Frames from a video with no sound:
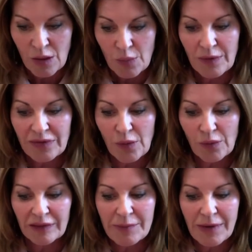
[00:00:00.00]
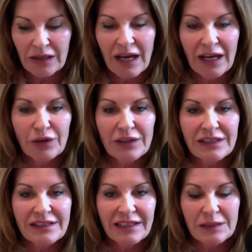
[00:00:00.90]
with only about
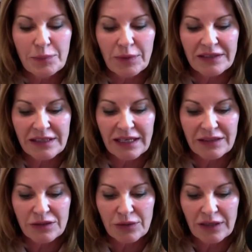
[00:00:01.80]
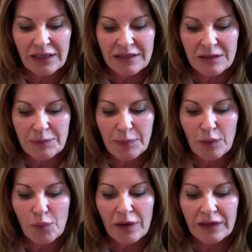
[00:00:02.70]
106 breast cancer cases
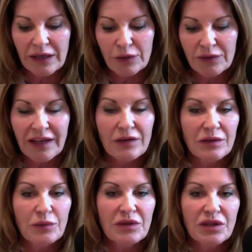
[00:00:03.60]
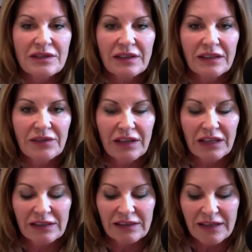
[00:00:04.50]
per 100,000, which is
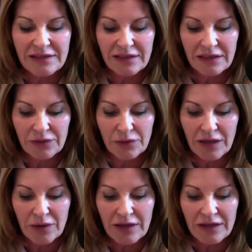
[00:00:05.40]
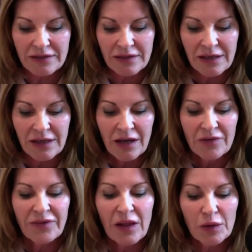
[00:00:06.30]
significantly less than other areas,
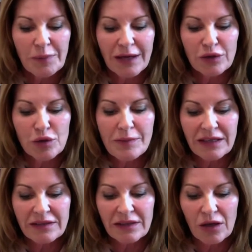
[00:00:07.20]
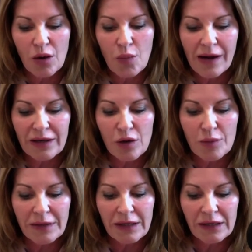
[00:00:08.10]
followed by New Mexico,
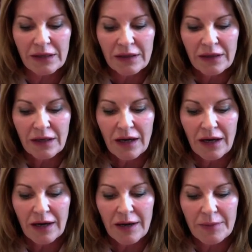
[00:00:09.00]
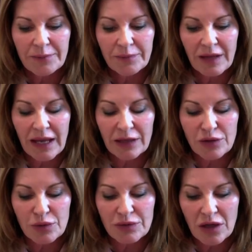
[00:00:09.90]
Wyoming, and
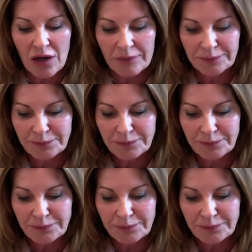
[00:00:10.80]
Utah.